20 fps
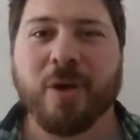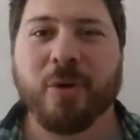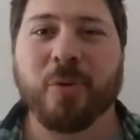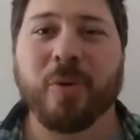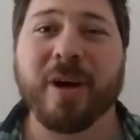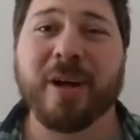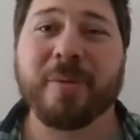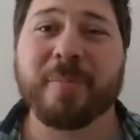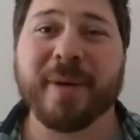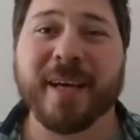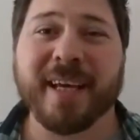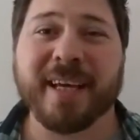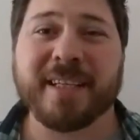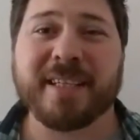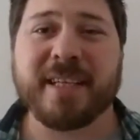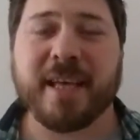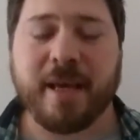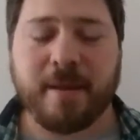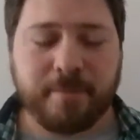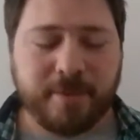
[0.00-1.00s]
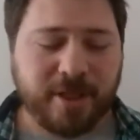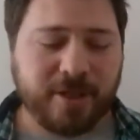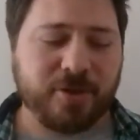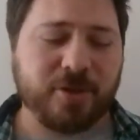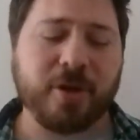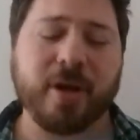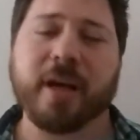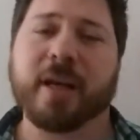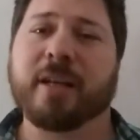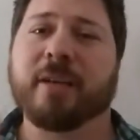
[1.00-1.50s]
Well, my attempt at
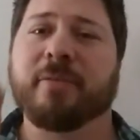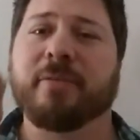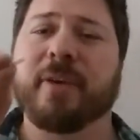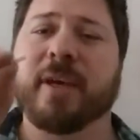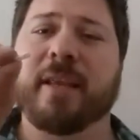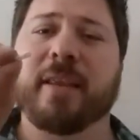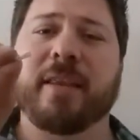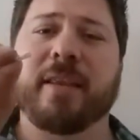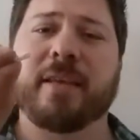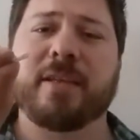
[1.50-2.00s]
trying to fit